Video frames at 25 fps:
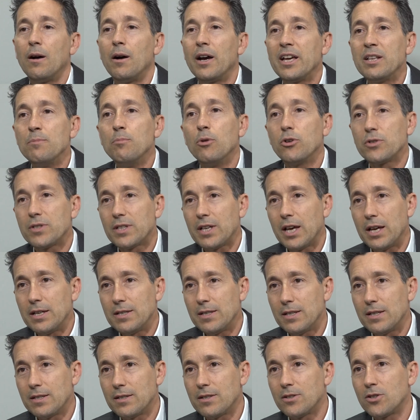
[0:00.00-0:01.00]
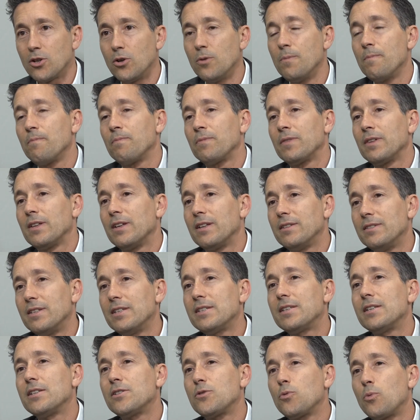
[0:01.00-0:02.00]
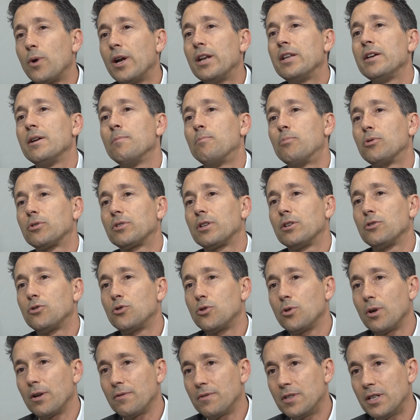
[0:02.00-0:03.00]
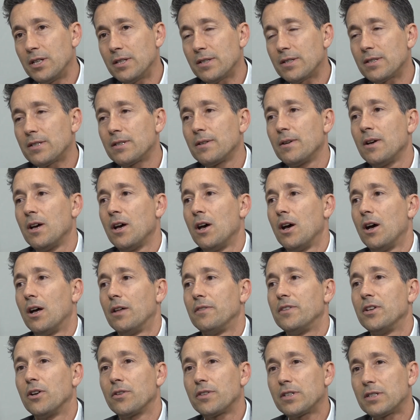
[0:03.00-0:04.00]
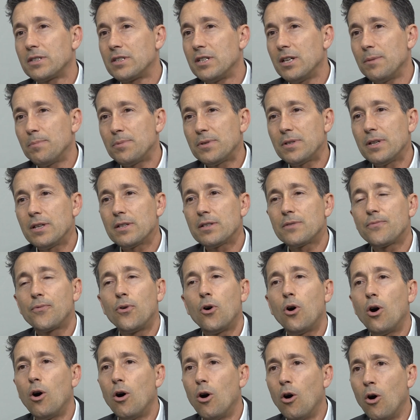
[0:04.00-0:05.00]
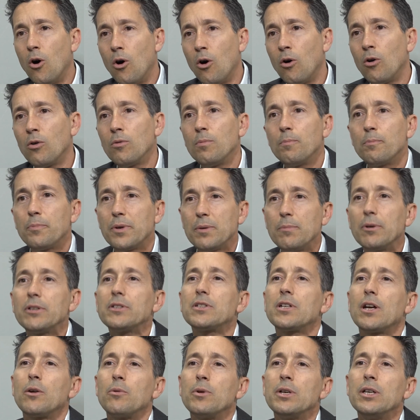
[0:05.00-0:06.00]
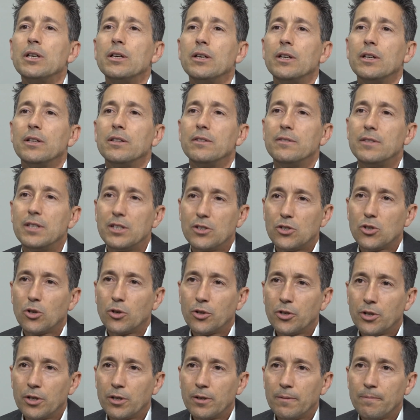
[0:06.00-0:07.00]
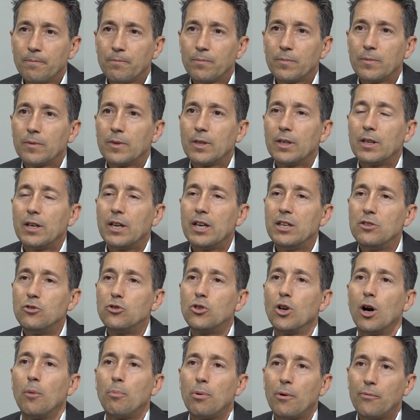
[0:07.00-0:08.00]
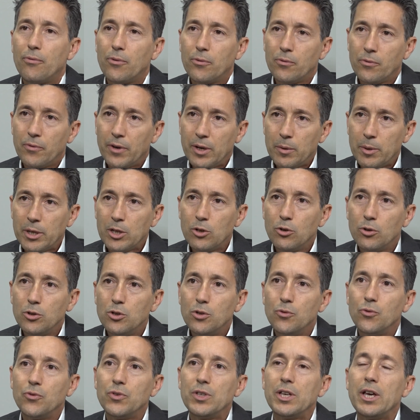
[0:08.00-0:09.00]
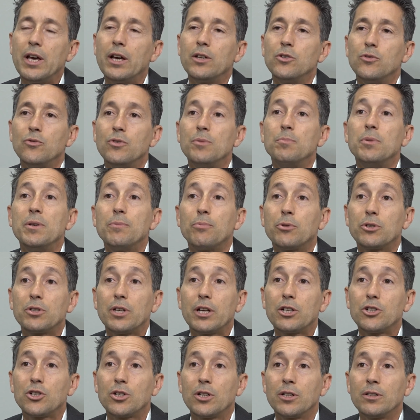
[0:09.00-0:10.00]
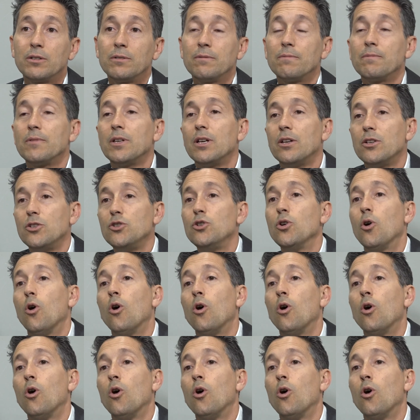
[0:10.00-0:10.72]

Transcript: in most cases. So this is really important to have this. The other tips is for all pigmentary disorder, in top of a very good UVA and UVB protection, you